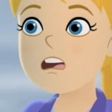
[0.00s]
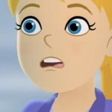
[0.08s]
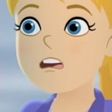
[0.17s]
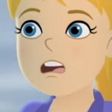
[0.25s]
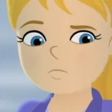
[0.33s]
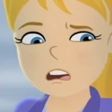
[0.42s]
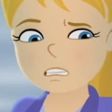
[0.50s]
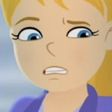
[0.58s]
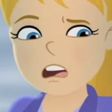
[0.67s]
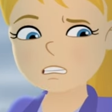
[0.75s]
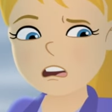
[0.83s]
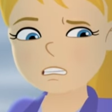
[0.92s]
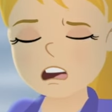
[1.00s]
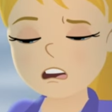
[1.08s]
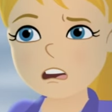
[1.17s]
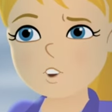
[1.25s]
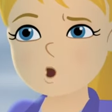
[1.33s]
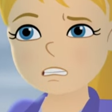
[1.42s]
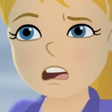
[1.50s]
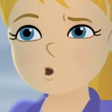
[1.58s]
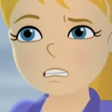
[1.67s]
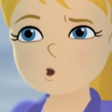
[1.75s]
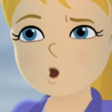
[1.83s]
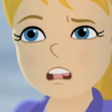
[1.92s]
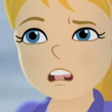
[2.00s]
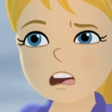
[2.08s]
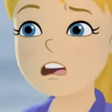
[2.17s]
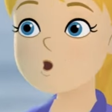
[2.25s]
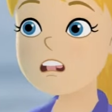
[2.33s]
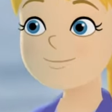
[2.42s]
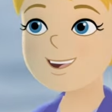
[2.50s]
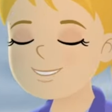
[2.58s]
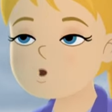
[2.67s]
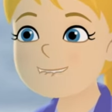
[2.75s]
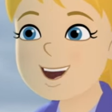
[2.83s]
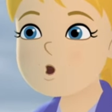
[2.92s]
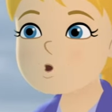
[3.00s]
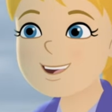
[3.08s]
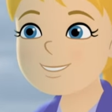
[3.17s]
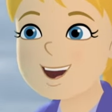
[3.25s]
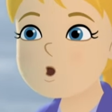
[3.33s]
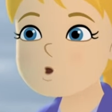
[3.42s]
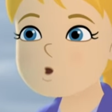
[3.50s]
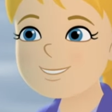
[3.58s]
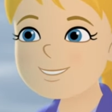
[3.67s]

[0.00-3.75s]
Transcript: I admit, this is stranger than usual, Arnold, but we'll figure it out.